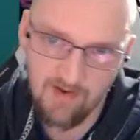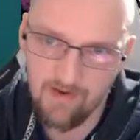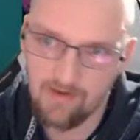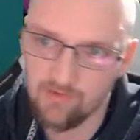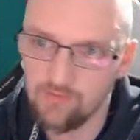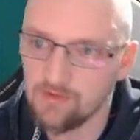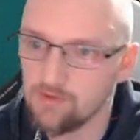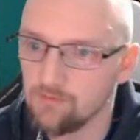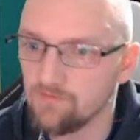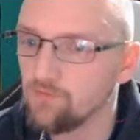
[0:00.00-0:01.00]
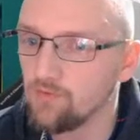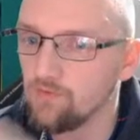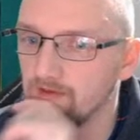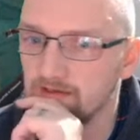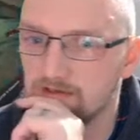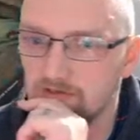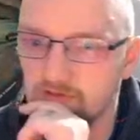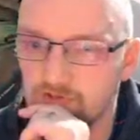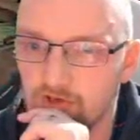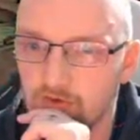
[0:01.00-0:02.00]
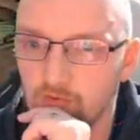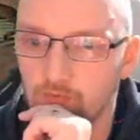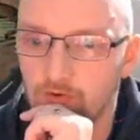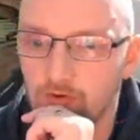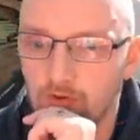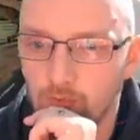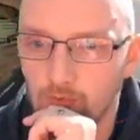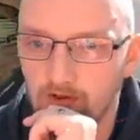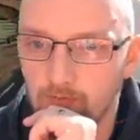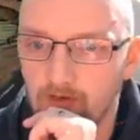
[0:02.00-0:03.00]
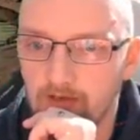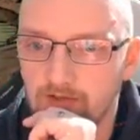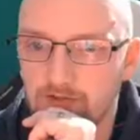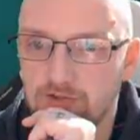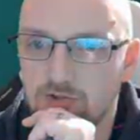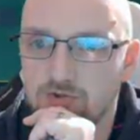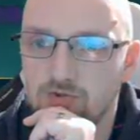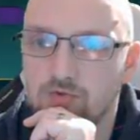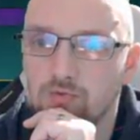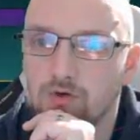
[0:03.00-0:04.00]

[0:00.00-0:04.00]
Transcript: about doing them before the end. So, we're coming into